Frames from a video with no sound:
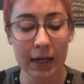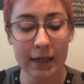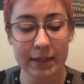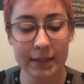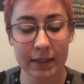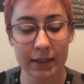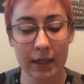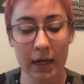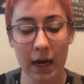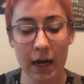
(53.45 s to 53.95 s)
I
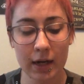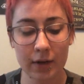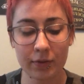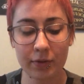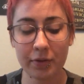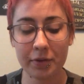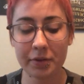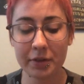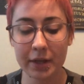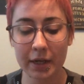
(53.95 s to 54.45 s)
did kind of
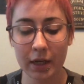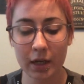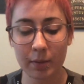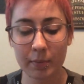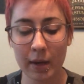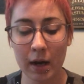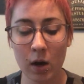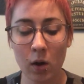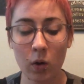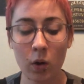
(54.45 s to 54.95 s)
think
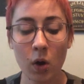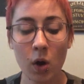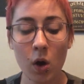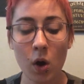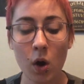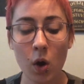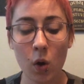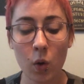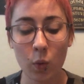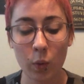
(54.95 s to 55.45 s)
about
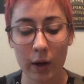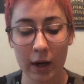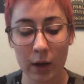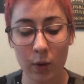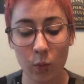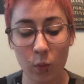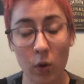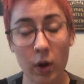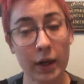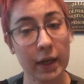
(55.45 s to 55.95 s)
what I
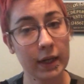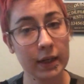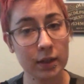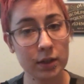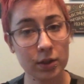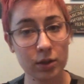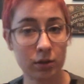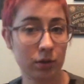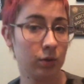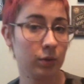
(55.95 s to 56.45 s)
wanted
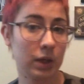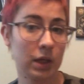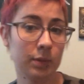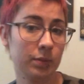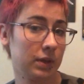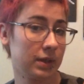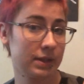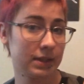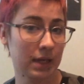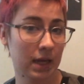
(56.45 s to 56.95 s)
to
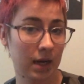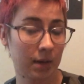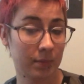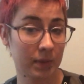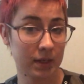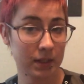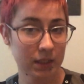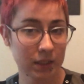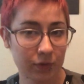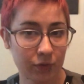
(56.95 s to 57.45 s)
keep the same
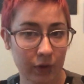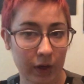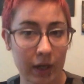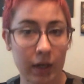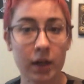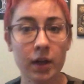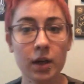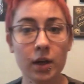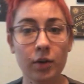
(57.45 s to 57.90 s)
and different